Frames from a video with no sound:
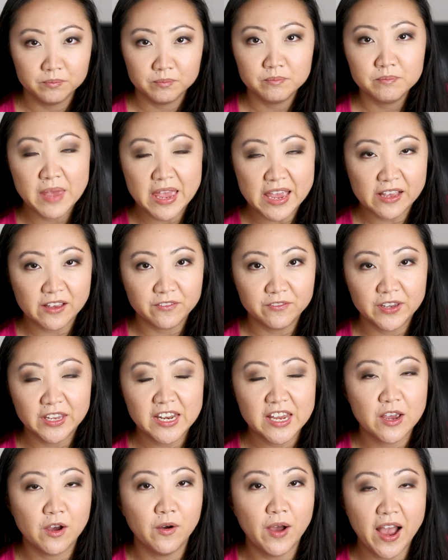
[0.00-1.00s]
make a
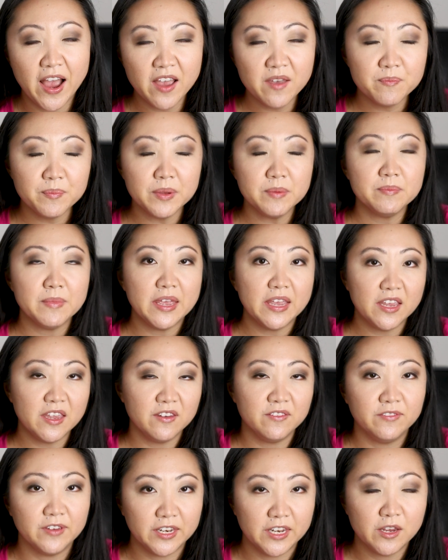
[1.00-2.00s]
video, I've been
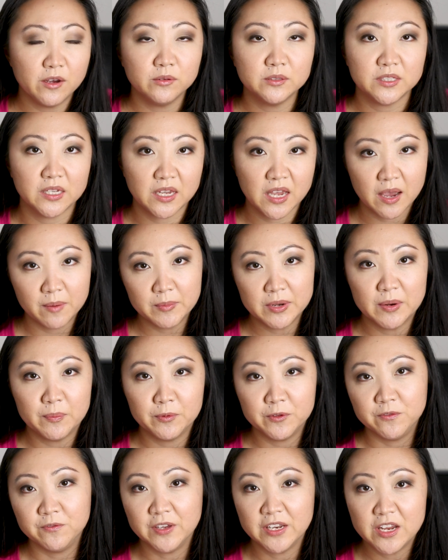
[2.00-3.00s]
making videos and coming
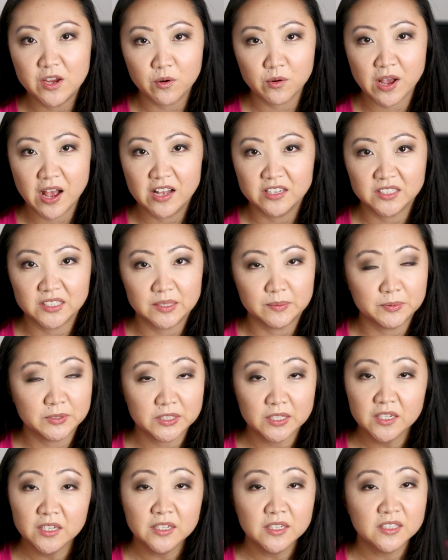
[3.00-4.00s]
up with video
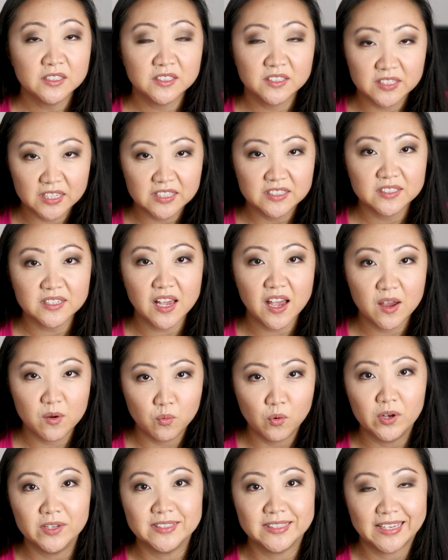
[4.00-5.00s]
concepts since I
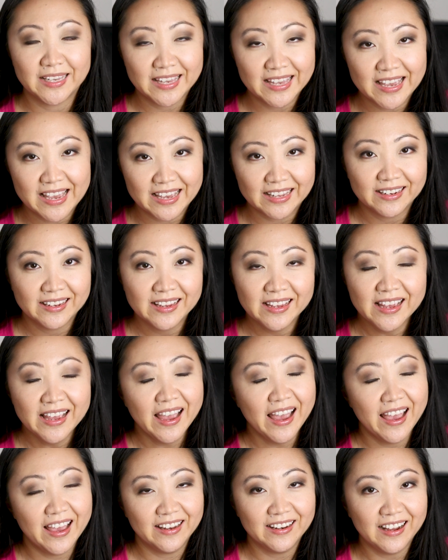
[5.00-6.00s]
was a kid.
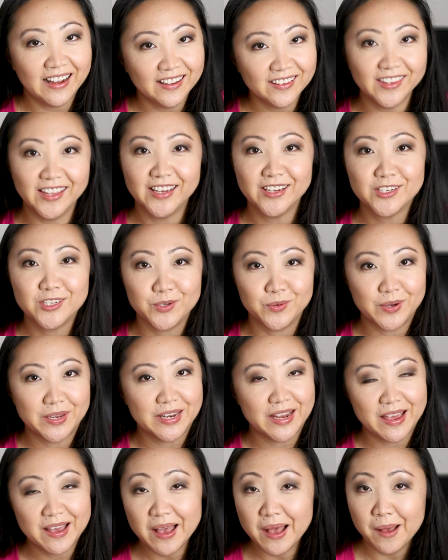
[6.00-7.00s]
And I like
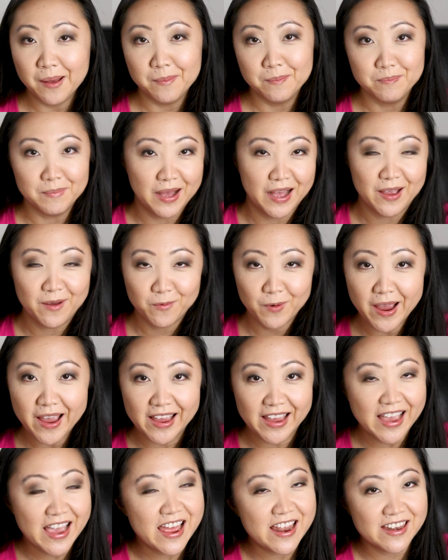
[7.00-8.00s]
doing it my
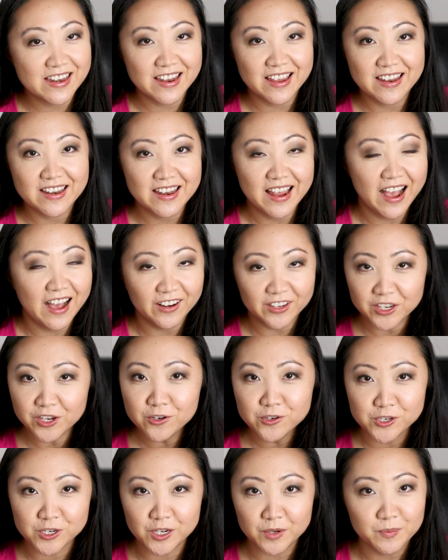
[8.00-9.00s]
way. And on
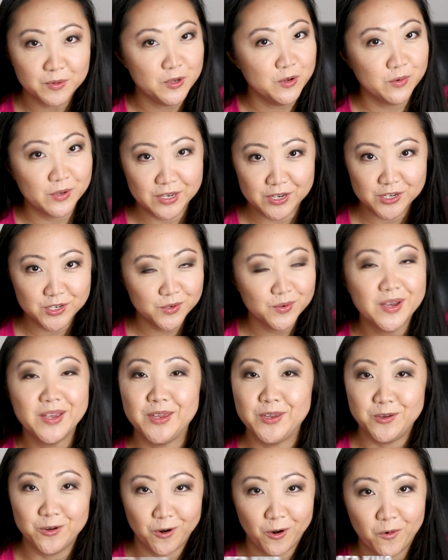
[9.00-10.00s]
YouTube, you can do
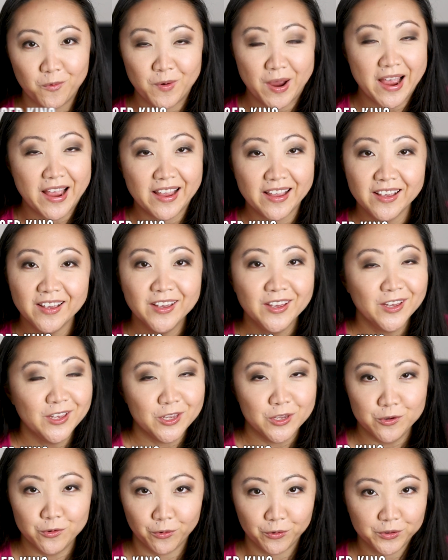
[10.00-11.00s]
it your way.
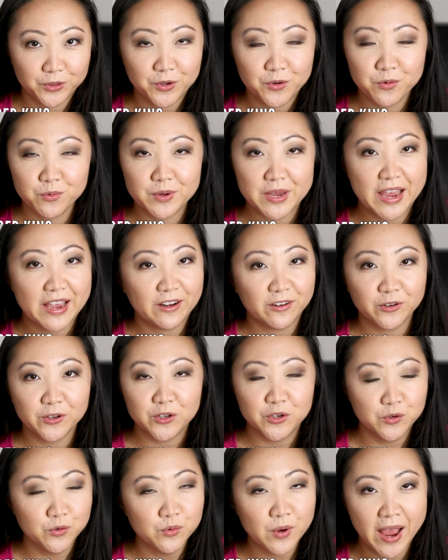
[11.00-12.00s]
You're the creator.
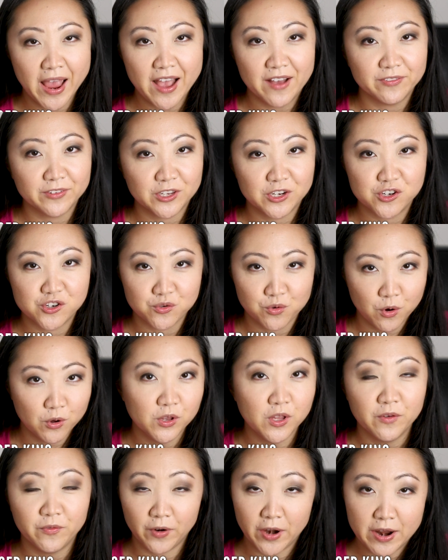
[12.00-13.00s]
You have
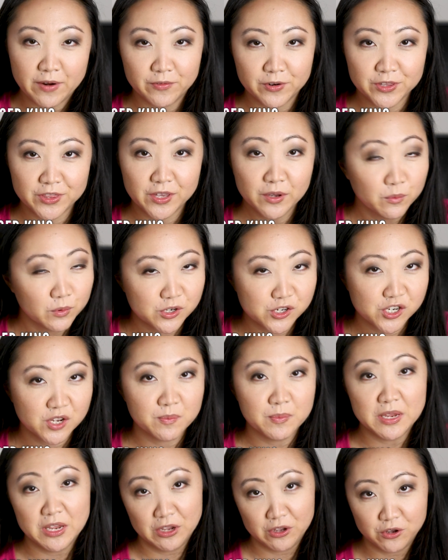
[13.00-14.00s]
control over everything, which
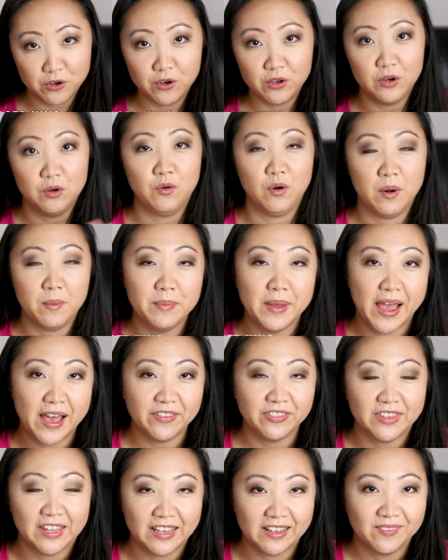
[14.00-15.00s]
can be a good or a
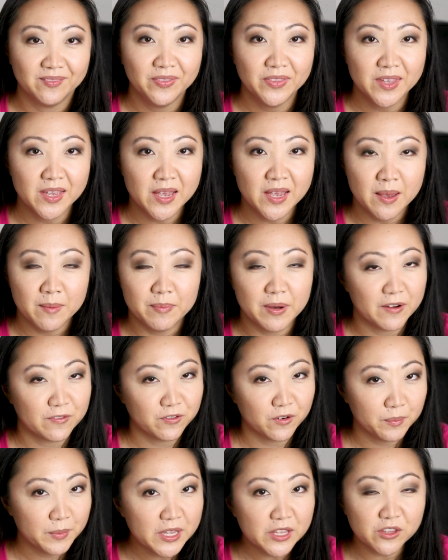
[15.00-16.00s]
bad thing.
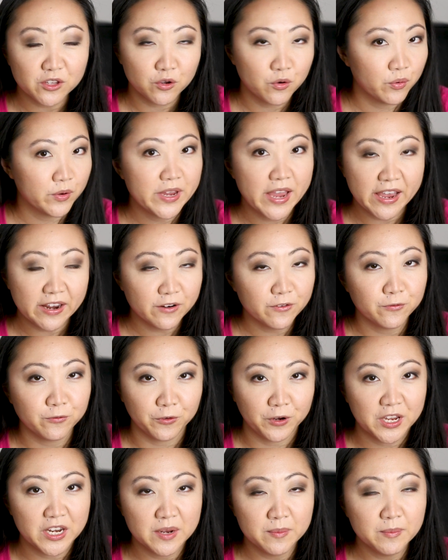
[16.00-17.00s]
But for me, the creative
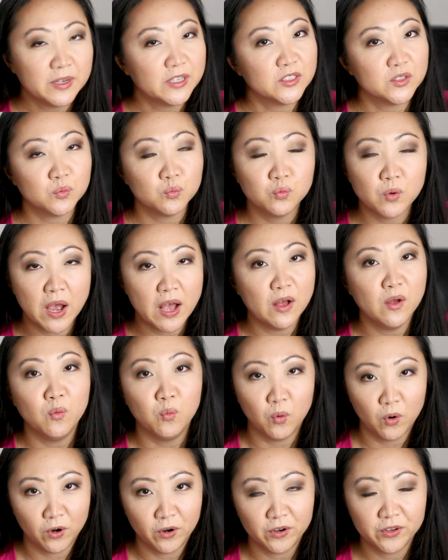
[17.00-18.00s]
freedom is
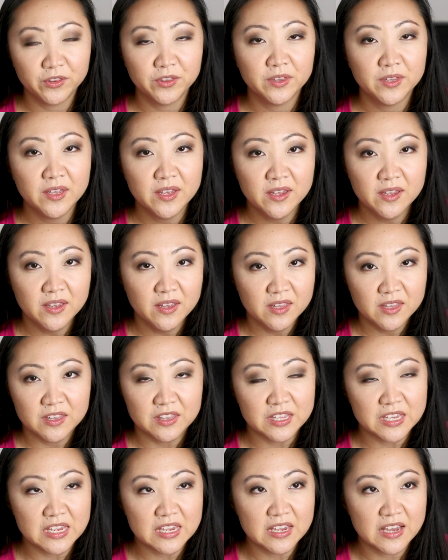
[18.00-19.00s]
well worth
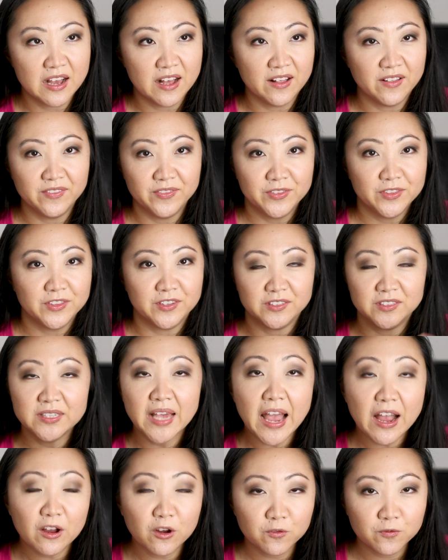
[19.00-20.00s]
the
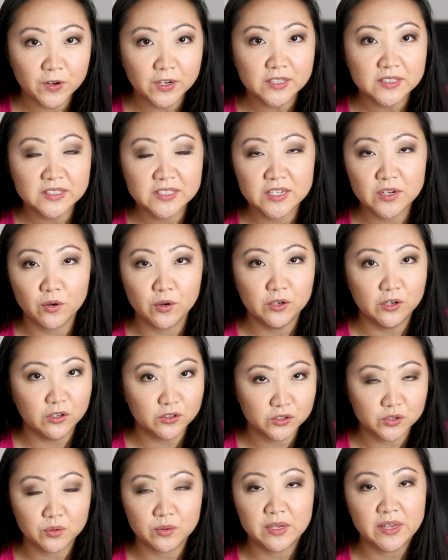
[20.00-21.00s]
sacrifice here and
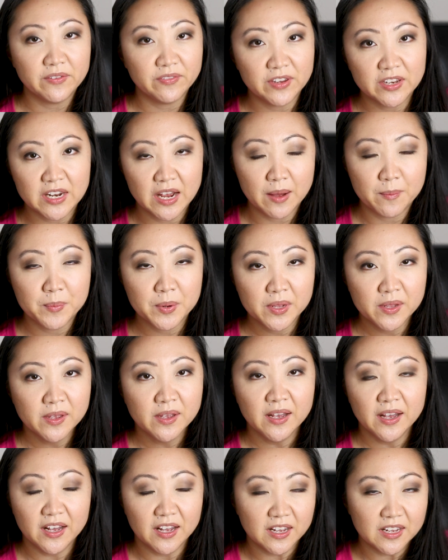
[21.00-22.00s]
also giving up
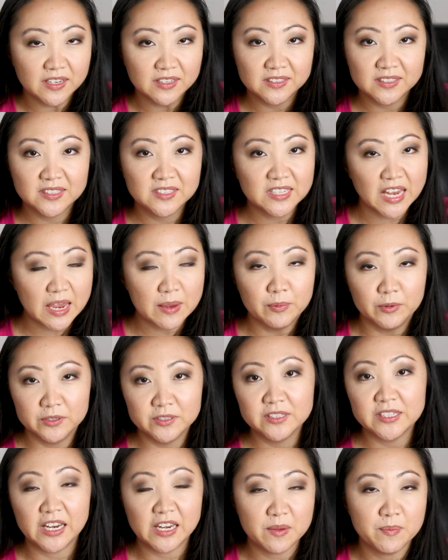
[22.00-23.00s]
a stable,
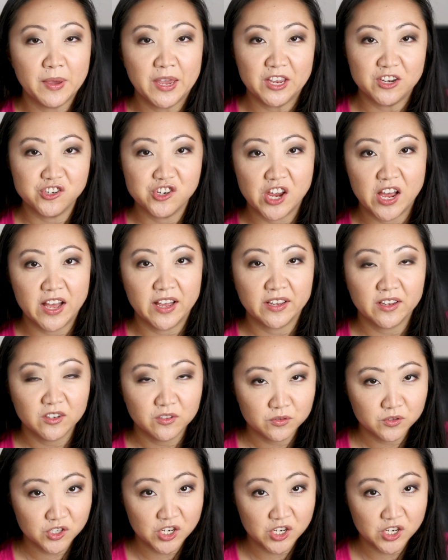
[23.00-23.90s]
steady paycheck